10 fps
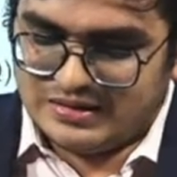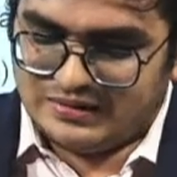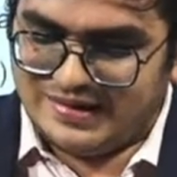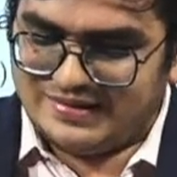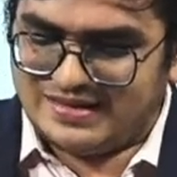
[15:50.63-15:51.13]

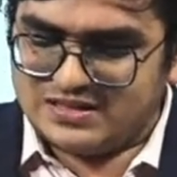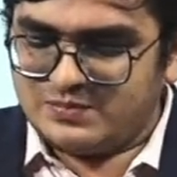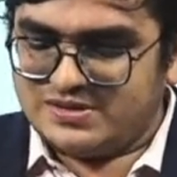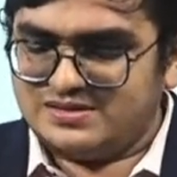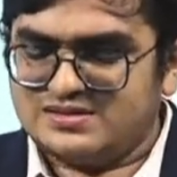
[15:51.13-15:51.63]
Then there's
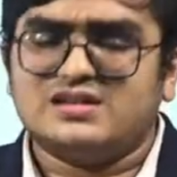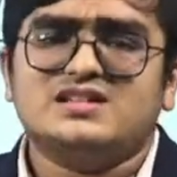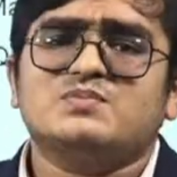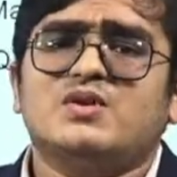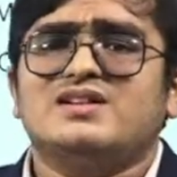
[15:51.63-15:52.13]
business
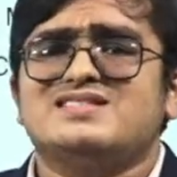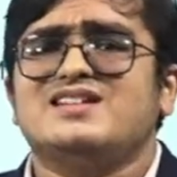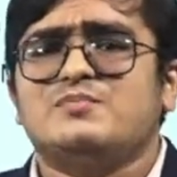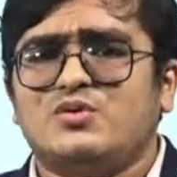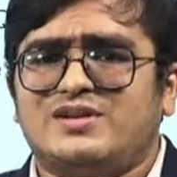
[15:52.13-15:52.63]
correspondence
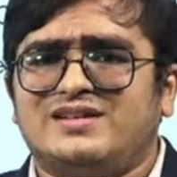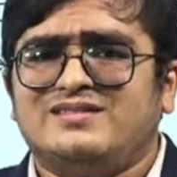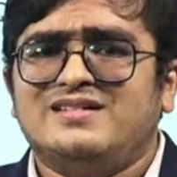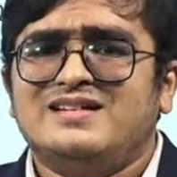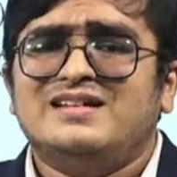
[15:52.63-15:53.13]
and
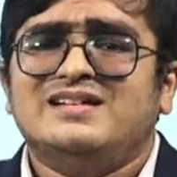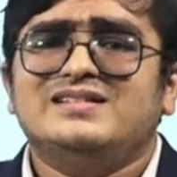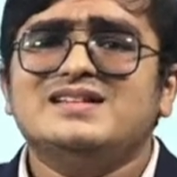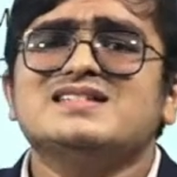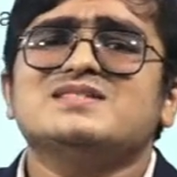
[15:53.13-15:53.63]
reporting.
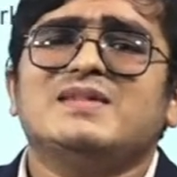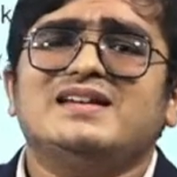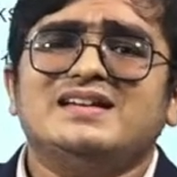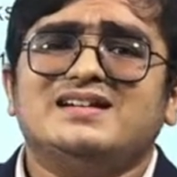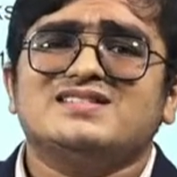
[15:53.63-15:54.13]
This is
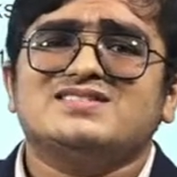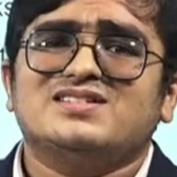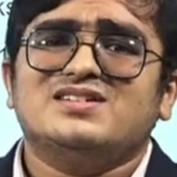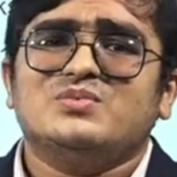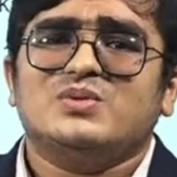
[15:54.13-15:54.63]
mainly
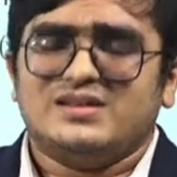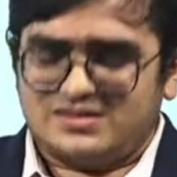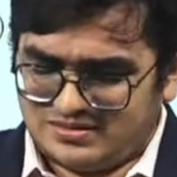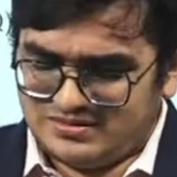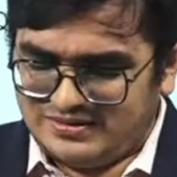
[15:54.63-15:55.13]
concerned
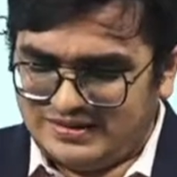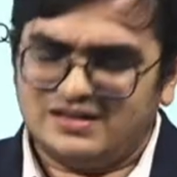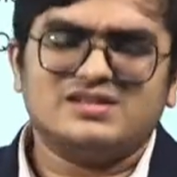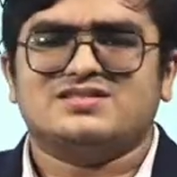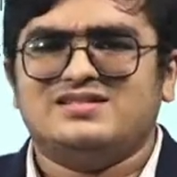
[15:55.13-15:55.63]
with
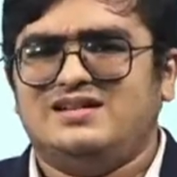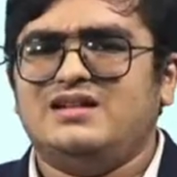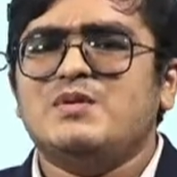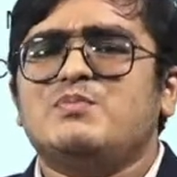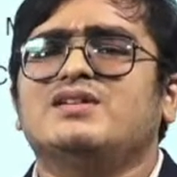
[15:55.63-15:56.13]
English.
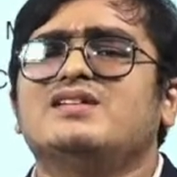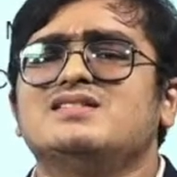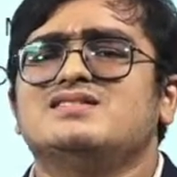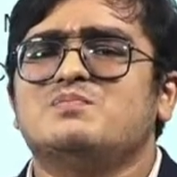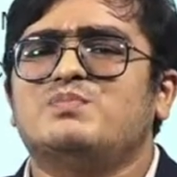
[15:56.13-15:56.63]
Let me put it
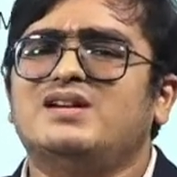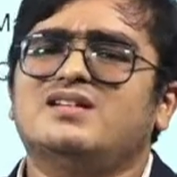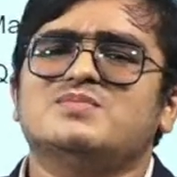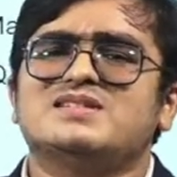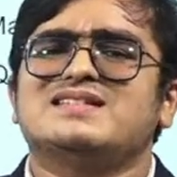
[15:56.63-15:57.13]
in simple
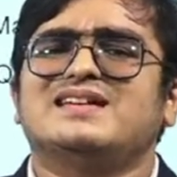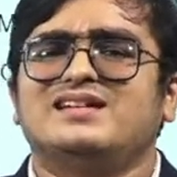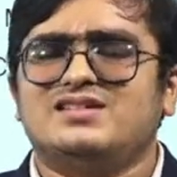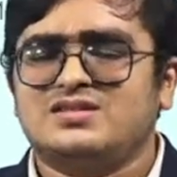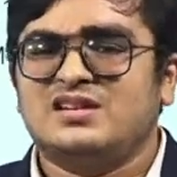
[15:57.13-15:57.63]
terms, it's
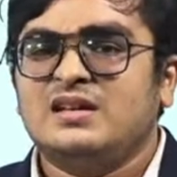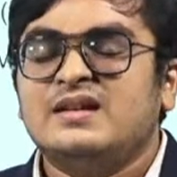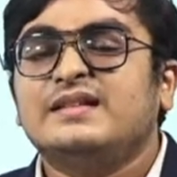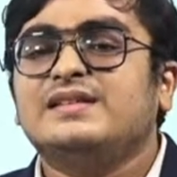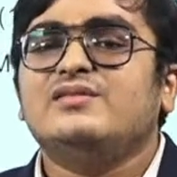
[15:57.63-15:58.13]
English.
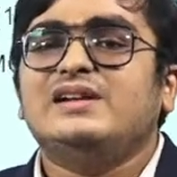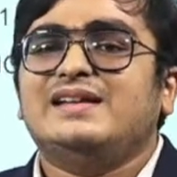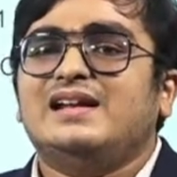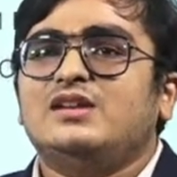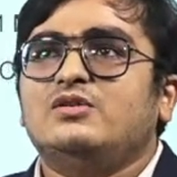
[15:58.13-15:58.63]
They will
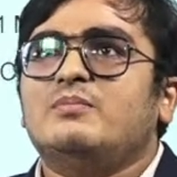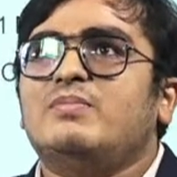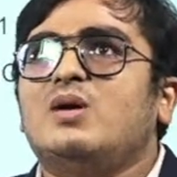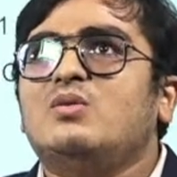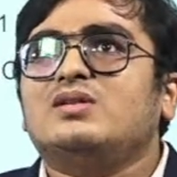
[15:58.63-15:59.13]
tell you
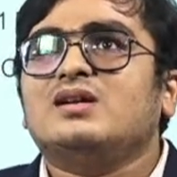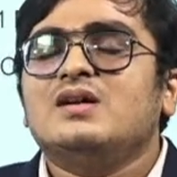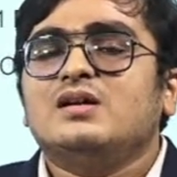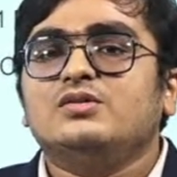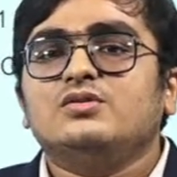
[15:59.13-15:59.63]
about,
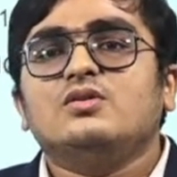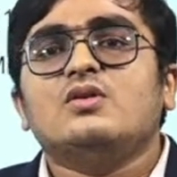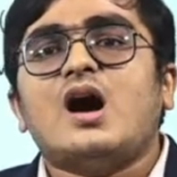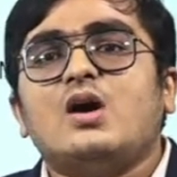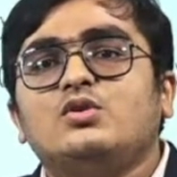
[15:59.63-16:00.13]

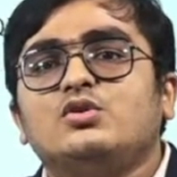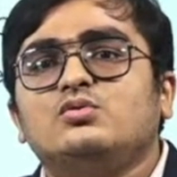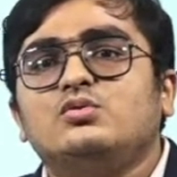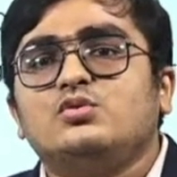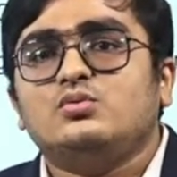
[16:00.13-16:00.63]
how
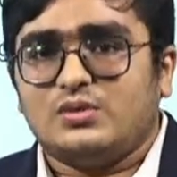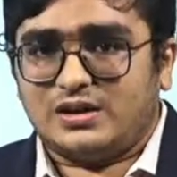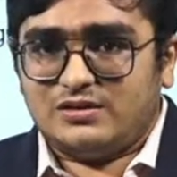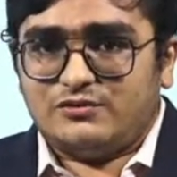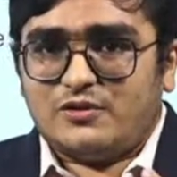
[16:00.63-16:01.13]
to do
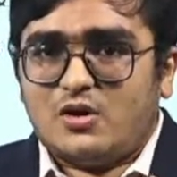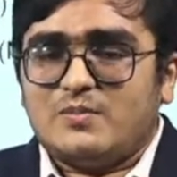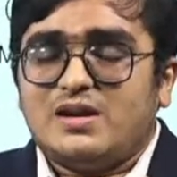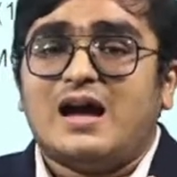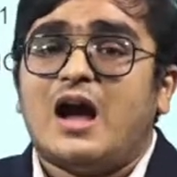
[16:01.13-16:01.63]

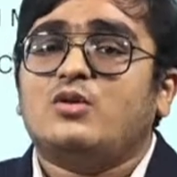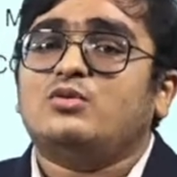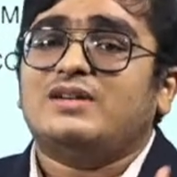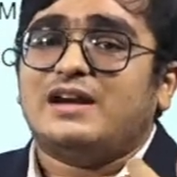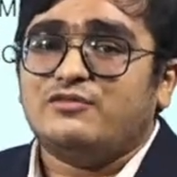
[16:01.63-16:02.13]
how
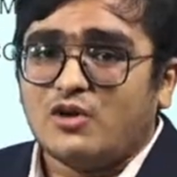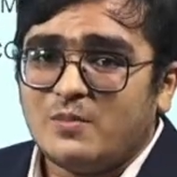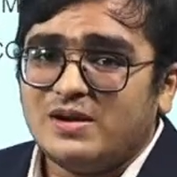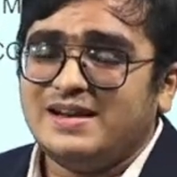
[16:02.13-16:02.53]
to write formal